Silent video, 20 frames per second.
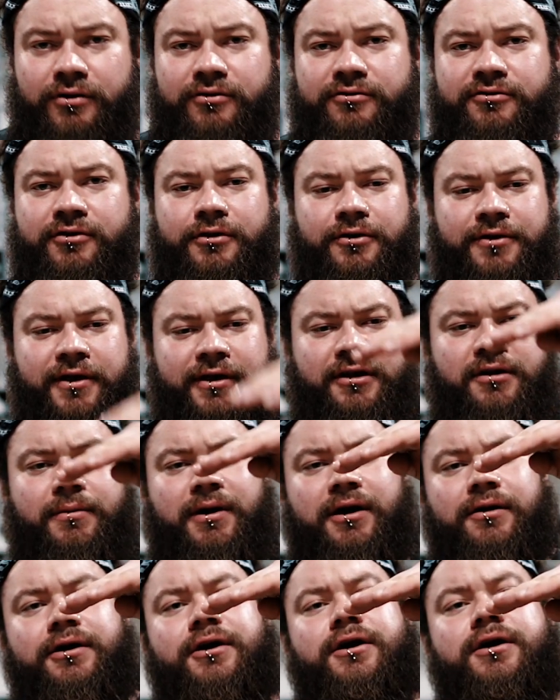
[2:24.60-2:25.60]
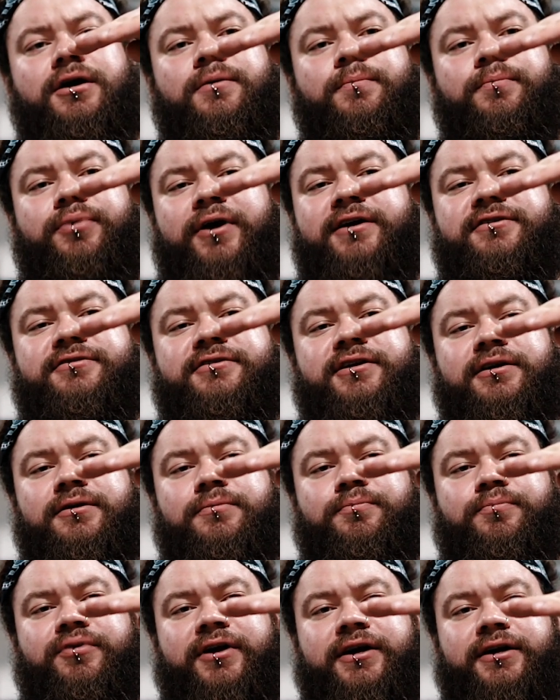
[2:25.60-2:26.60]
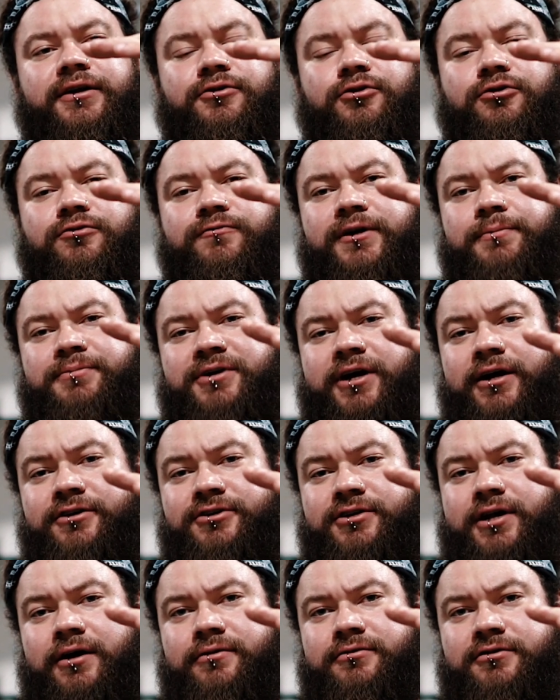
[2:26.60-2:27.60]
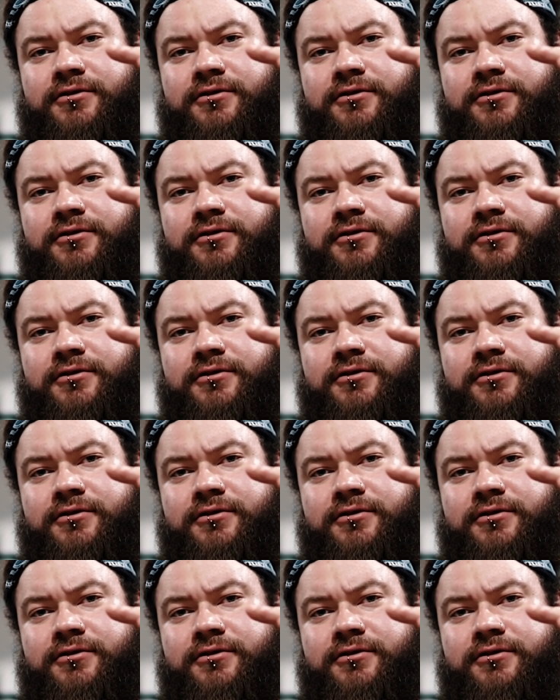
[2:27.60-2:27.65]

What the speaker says: So you're thinking about bracing, bringing your rib cage down